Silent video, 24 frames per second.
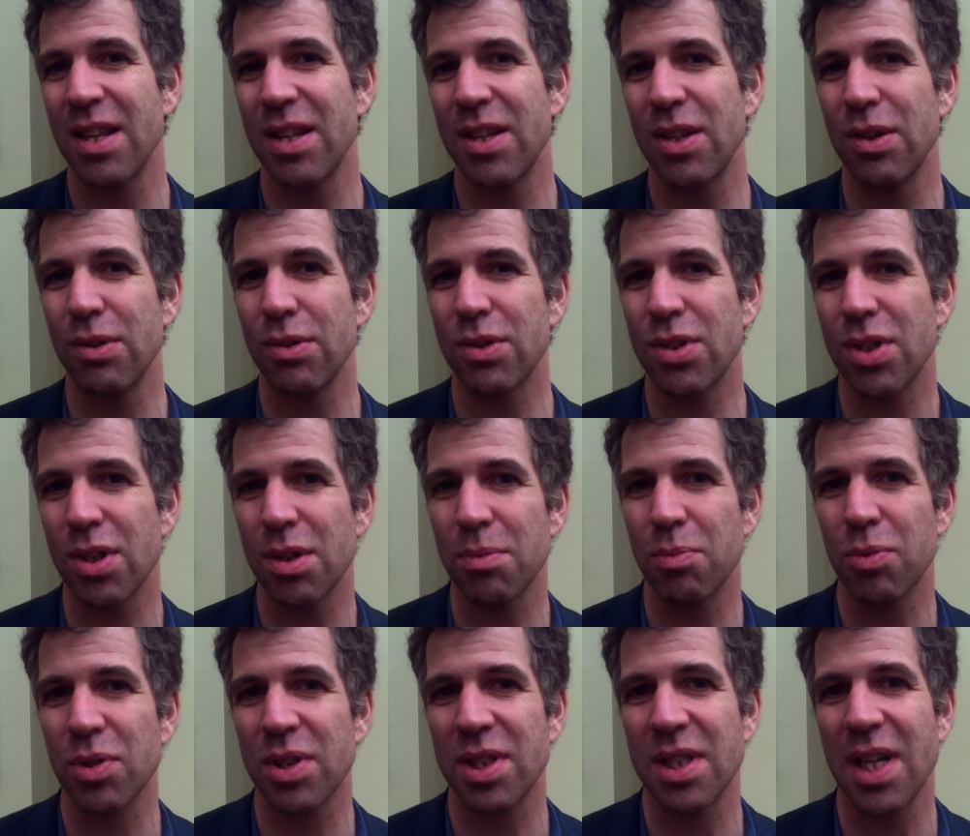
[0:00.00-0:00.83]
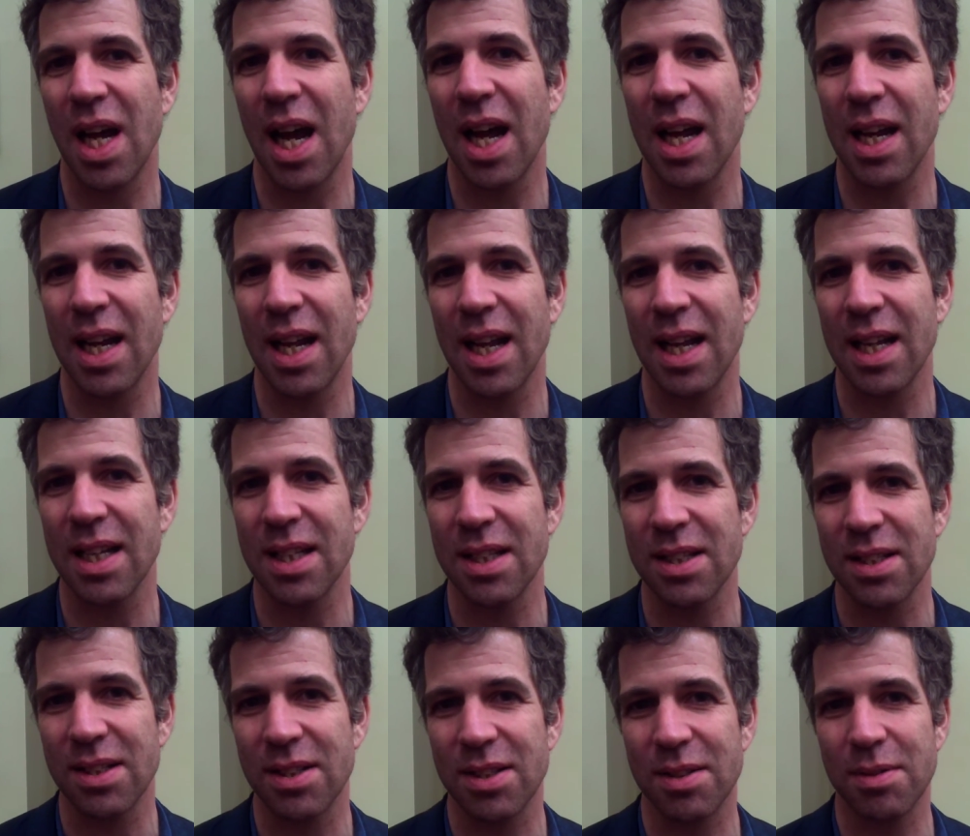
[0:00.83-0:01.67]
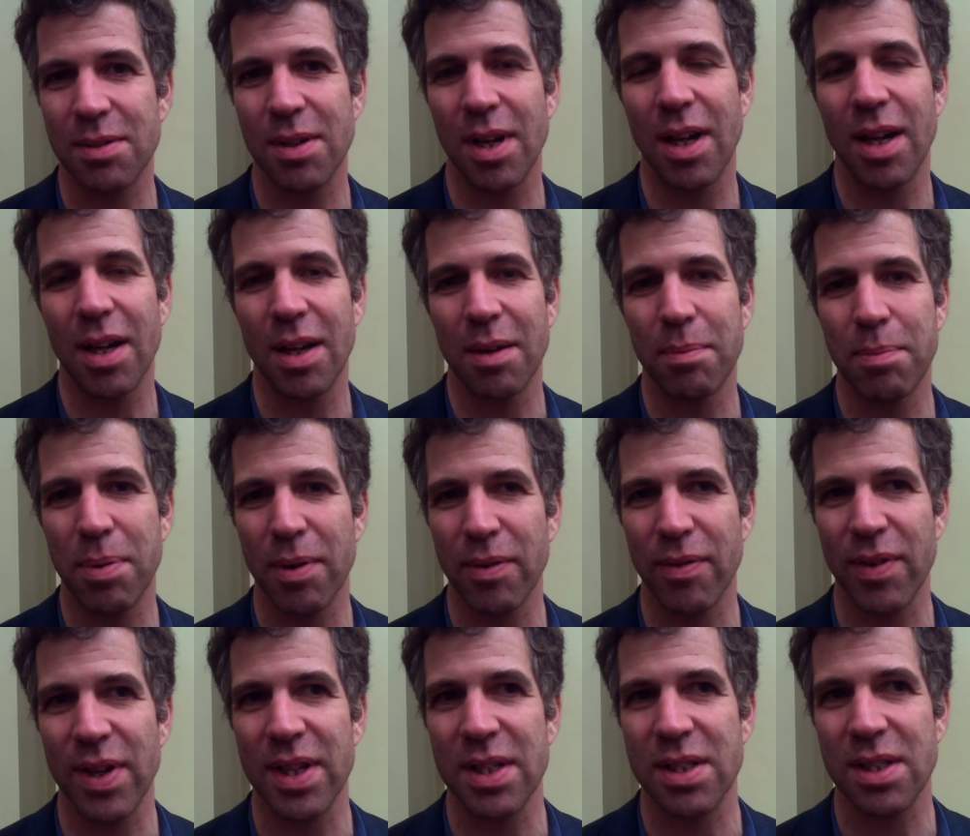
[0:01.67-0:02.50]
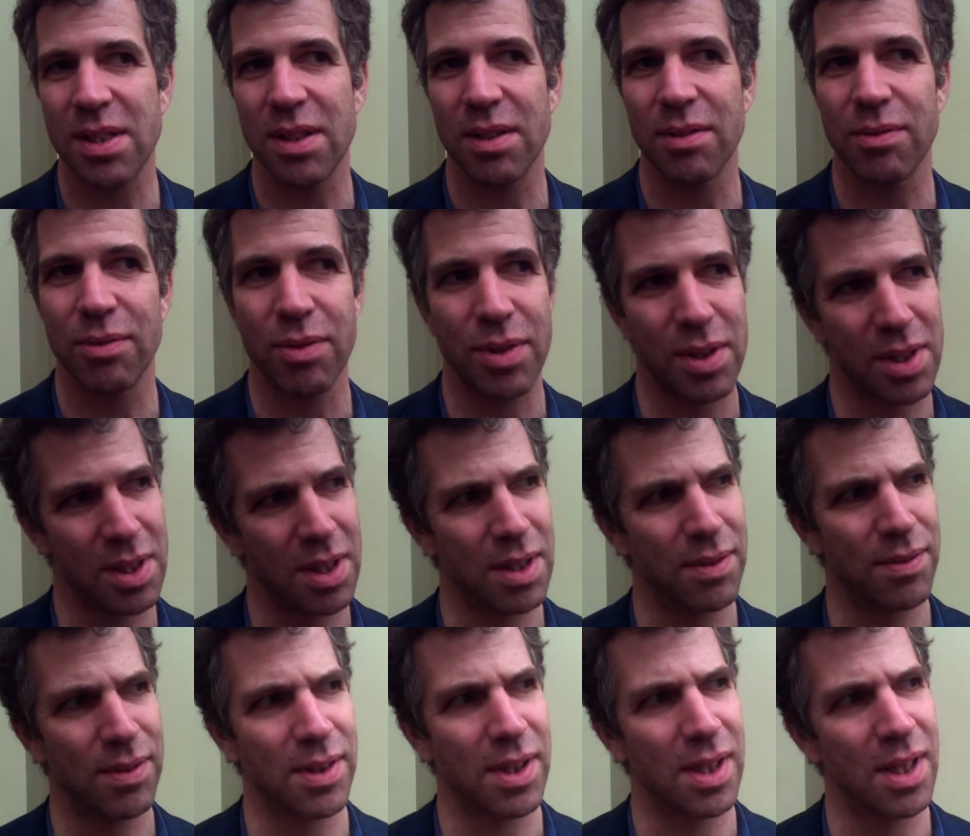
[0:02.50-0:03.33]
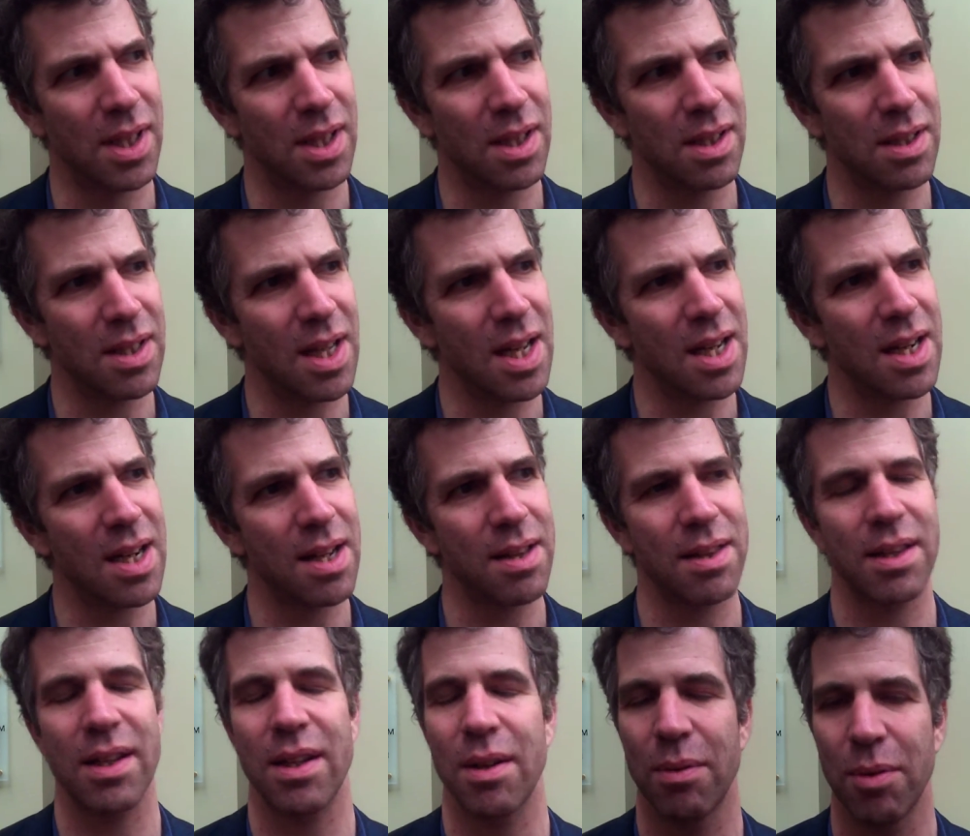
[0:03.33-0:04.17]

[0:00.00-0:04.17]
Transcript: YouTube was not as pervasive. Was it even there then? I think it was.